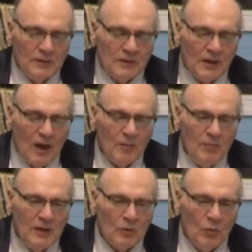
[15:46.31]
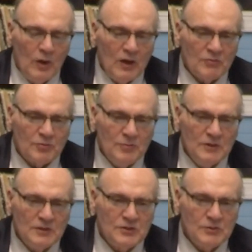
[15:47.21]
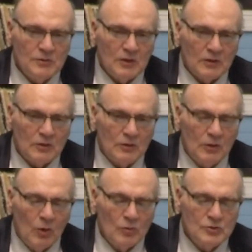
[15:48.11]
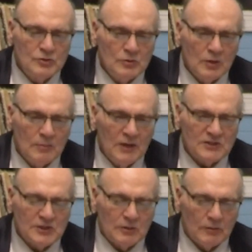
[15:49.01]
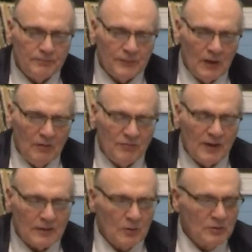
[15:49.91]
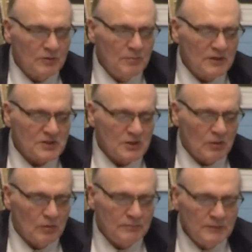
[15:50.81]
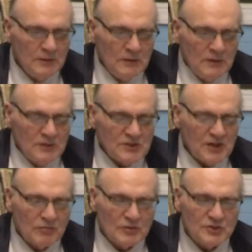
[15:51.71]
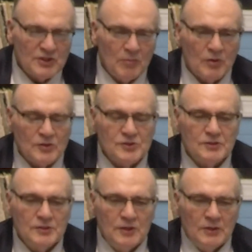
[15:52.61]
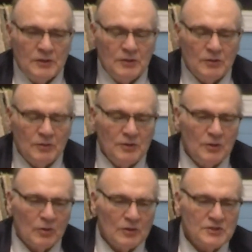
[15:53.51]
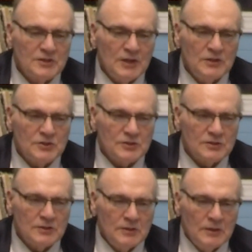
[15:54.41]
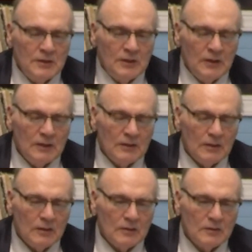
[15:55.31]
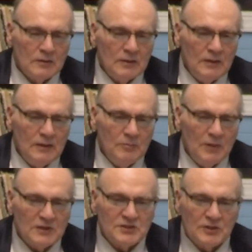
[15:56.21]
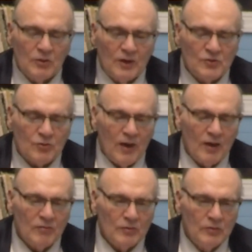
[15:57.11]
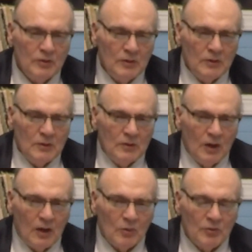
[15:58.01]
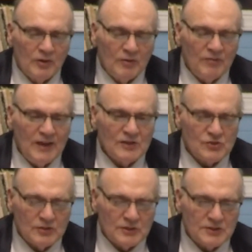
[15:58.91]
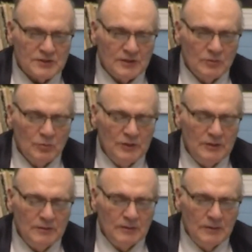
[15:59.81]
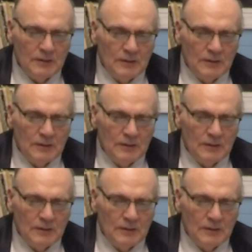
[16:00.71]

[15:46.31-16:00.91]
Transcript: and God made a way for me to go to Mexico. In fact, I went to Mexico several summers, in the early stages. And in Mexico, I traveled with an evangelist, and we,